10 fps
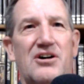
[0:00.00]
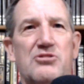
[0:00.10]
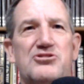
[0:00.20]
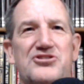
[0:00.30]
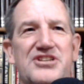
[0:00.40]

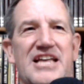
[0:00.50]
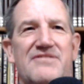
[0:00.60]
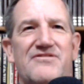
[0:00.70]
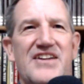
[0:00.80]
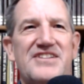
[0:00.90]
did you see
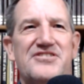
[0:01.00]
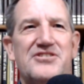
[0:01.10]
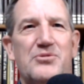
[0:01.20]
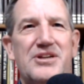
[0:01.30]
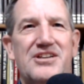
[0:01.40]
that face
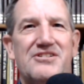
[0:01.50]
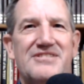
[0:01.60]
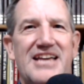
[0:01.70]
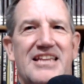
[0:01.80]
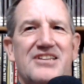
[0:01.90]
in the window?
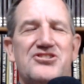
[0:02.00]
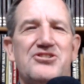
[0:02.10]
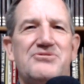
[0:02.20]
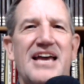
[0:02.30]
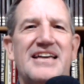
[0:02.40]
Yeah, that's
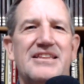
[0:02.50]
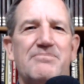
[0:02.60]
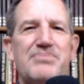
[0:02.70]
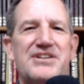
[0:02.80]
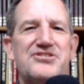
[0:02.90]
you taking the
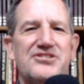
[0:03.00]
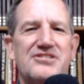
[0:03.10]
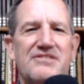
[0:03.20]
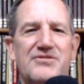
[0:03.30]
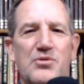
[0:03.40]

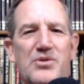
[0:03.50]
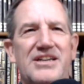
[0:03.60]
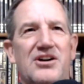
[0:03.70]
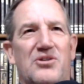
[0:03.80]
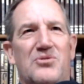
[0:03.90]
picture of the
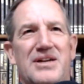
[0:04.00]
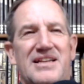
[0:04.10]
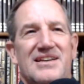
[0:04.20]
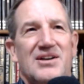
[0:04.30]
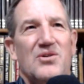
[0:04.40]
window.
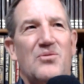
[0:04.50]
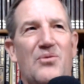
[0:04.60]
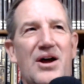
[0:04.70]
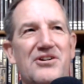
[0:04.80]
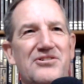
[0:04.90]

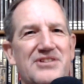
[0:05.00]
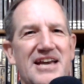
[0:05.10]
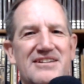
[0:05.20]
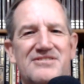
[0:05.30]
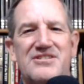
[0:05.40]
Why are you
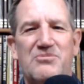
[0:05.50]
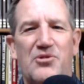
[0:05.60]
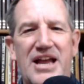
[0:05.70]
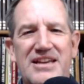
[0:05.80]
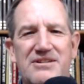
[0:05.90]
taking some
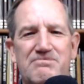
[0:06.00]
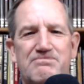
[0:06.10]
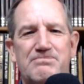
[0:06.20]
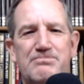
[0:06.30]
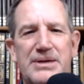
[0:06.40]
random
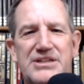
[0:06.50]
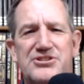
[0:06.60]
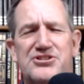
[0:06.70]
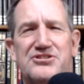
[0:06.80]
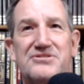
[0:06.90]

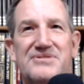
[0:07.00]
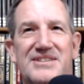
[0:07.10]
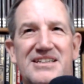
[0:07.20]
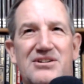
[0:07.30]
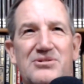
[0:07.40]
picture?
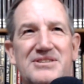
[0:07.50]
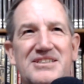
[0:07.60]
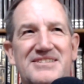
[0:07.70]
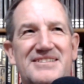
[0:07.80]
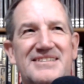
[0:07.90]
It
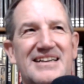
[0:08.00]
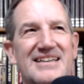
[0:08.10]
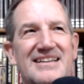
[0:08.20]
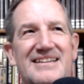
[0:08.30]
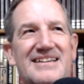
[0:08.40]
just,
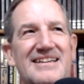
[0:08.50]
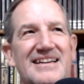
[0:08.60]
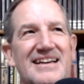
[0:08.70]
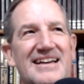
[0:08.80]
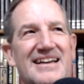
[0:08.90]

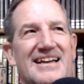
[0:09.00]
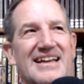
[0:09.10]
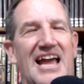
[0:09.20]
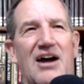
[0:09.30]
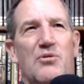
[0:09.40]

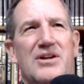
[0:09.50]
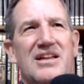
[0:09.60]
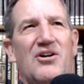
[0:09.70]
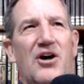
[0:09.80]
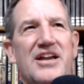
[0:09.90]

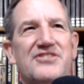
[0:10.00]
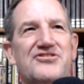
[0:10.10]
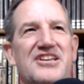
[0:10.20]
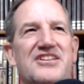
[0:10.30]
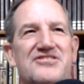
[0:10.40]
I didn't
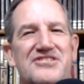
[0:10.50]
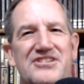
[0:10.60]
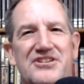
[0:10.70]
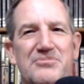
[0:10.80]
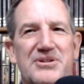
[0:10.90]
see this
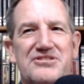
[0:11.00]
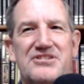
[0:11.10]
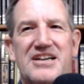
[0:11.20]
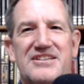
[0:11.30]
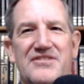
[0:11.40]
until the picture
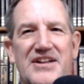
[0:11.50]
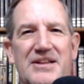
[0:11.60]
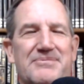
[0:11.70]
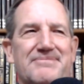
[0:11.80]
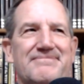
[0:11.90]
got
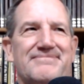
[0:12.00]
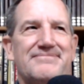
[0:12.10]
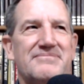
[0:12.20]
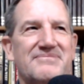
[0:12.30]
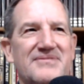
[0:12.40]
developed.
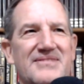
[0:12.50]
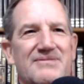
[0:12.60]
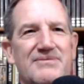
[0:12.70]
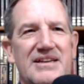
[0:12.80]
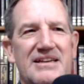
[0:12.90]

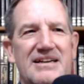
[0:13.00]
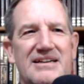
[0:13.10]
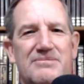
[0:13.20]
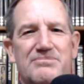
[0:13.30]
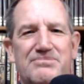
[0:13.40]
Yeah,
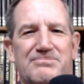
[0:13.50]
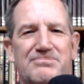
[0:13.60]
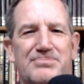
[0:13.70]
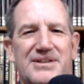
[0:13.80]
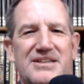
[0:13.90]

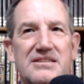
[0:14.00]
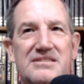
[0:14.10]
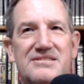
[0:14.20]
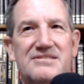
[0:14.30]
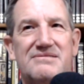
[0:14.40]

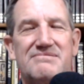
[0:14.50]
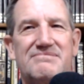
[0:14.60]
because